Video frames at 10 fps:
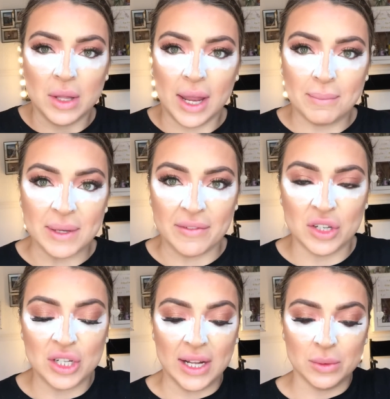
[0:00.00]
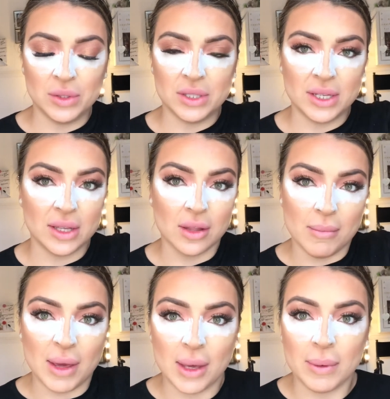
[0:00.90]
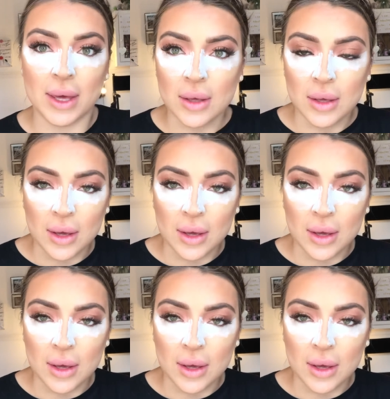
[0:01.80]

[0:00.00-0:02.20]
lips having a shadow underneath, maybe